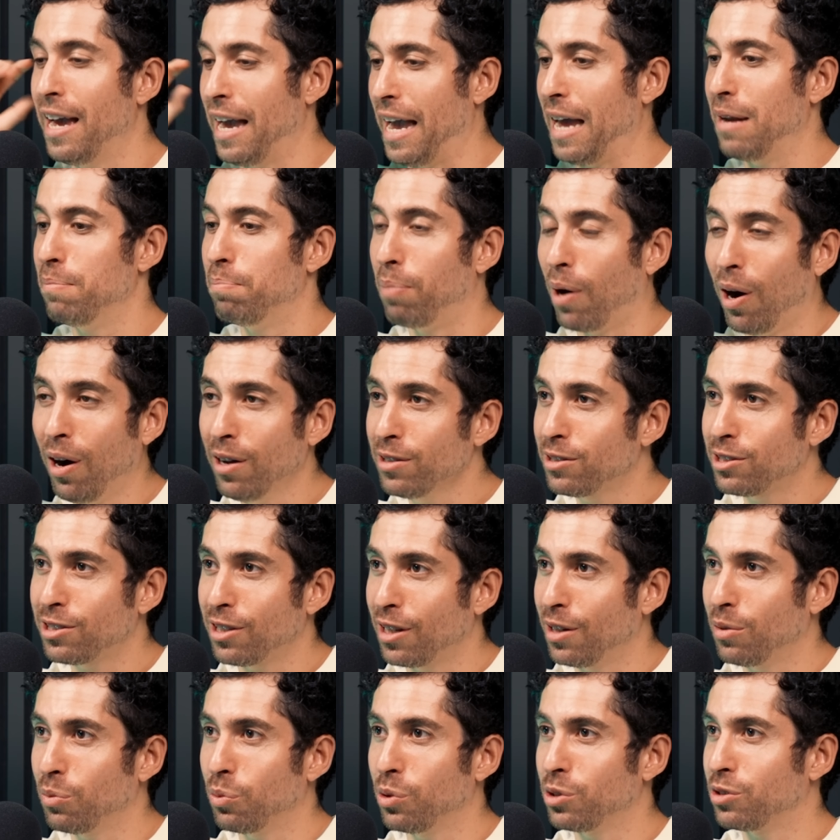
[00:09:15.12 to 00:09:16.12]
And
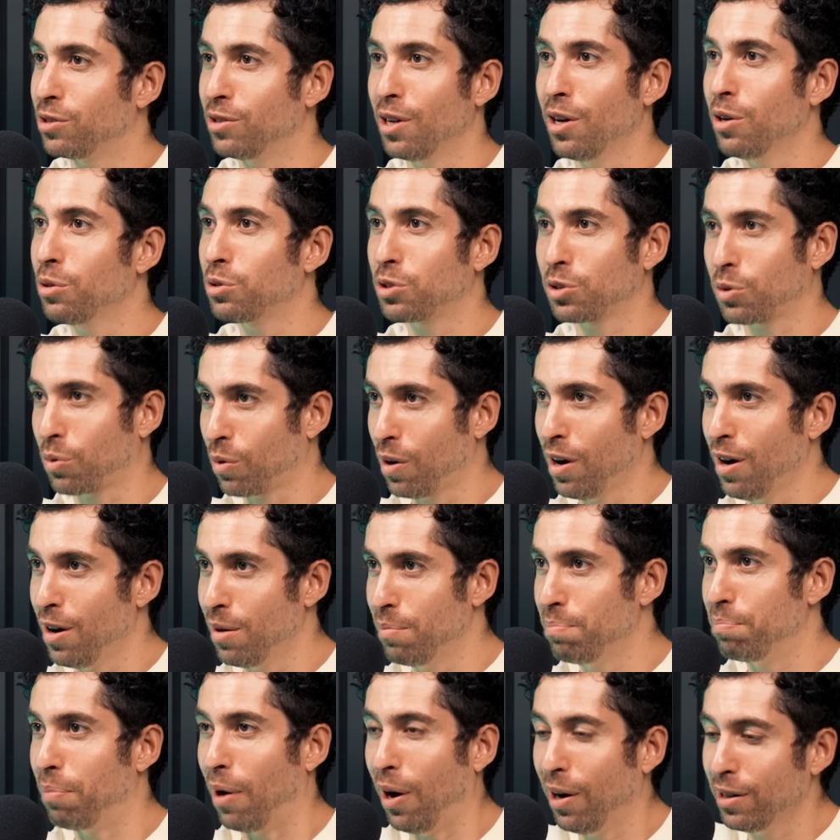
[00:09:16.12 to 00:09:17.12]
Bonson was no
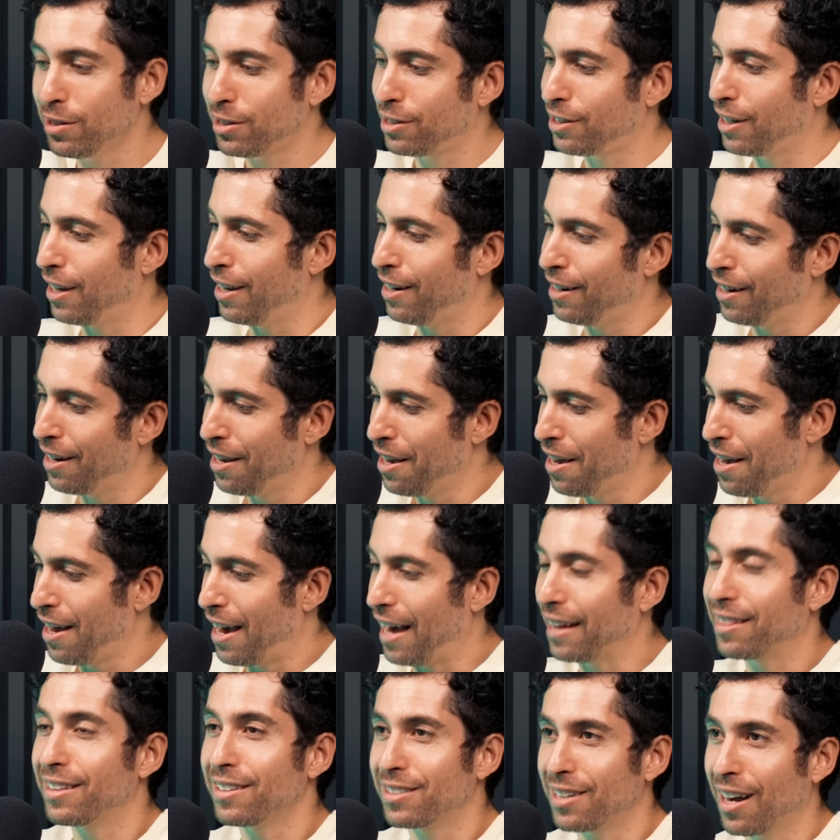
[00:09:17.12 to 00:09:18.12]
scrub. Bonson
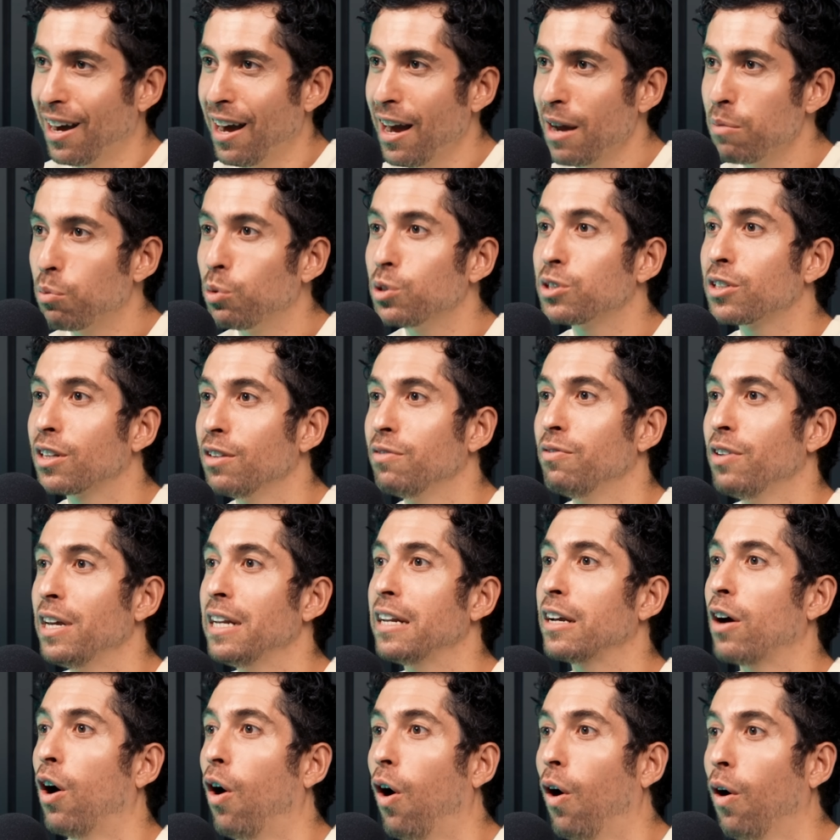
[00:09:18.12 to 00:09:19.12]
at the time was
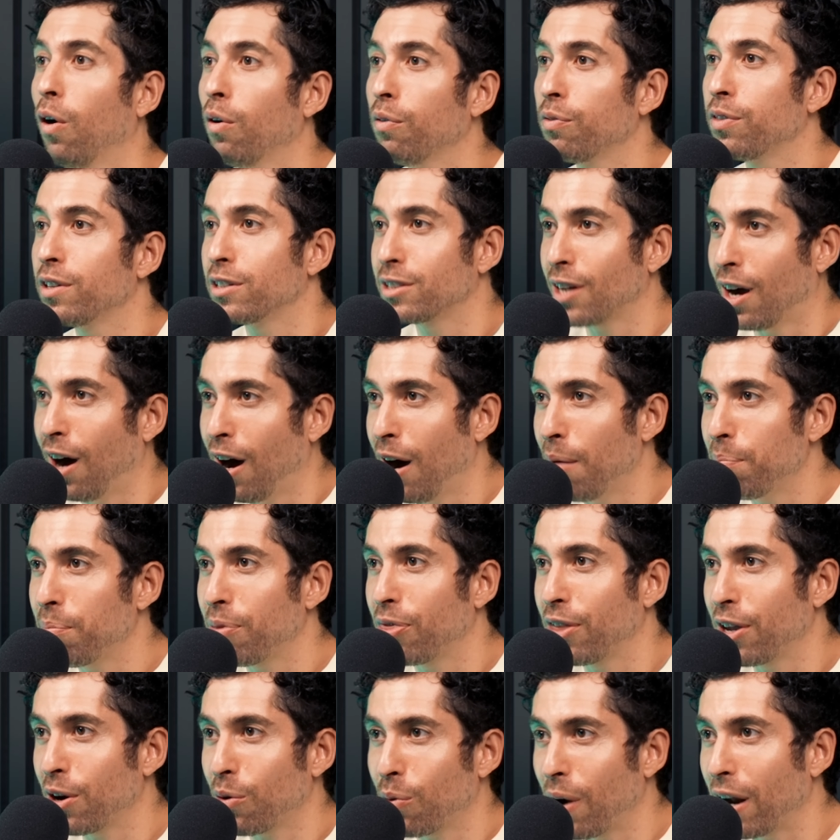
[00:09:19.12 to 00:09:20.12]
convening all of the top
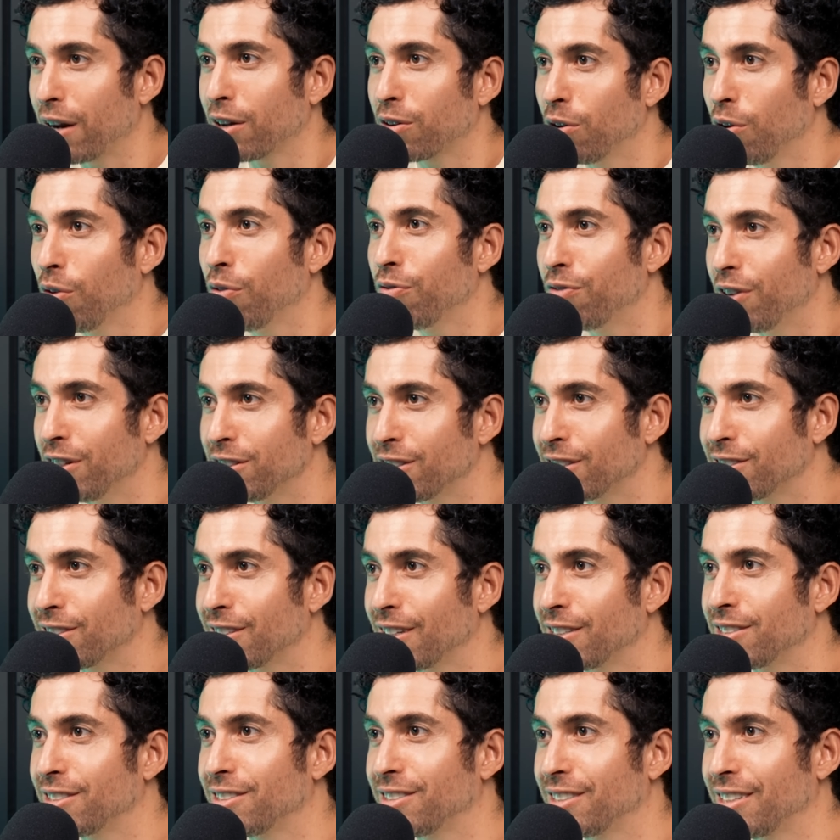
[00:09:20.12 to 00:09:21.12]
theoretical
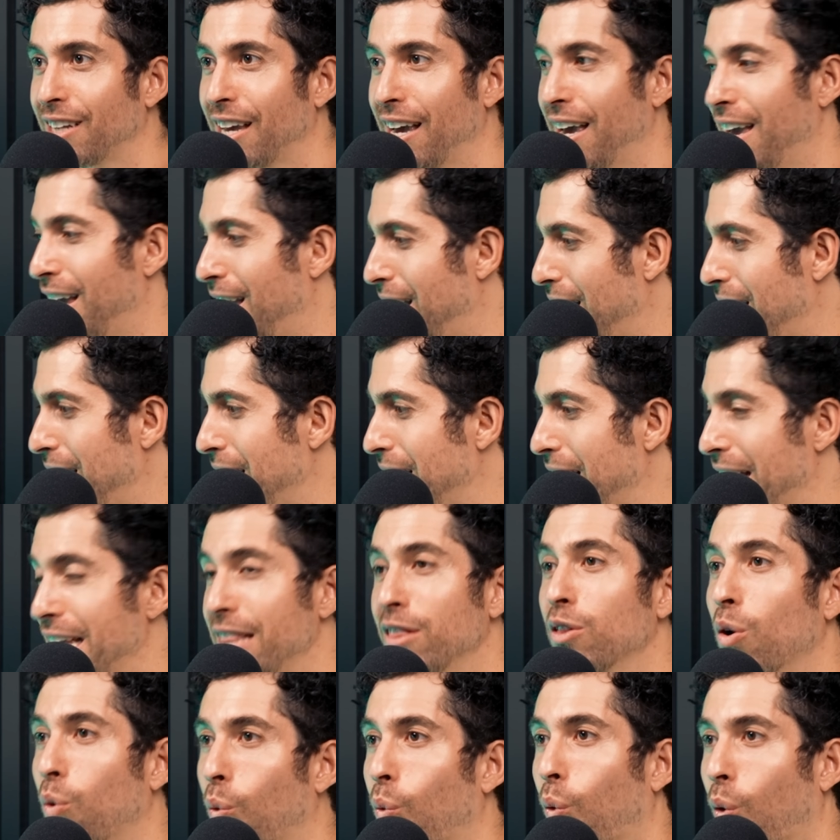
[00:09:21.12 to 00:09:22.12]
physicists
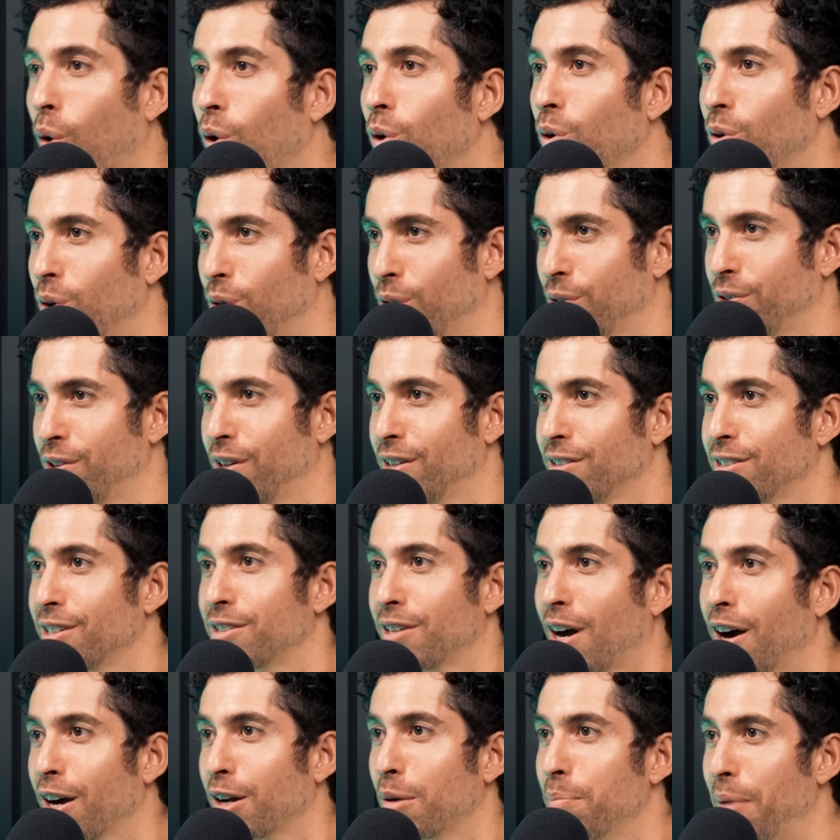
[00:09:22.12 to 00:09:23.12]
in the world to
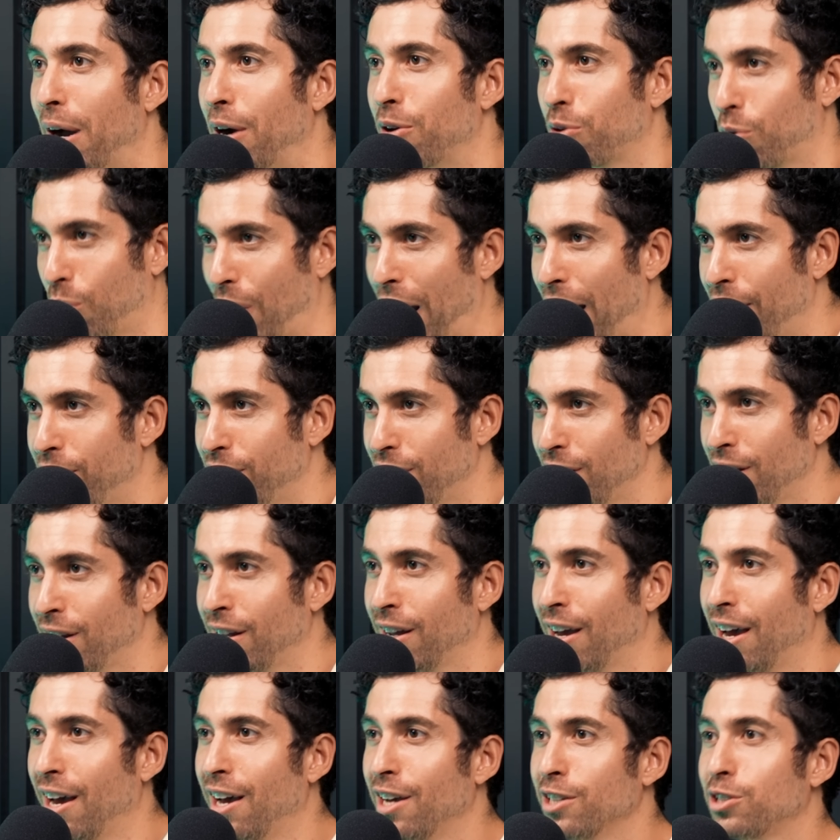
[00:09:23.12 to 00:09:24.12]
talk about gravity.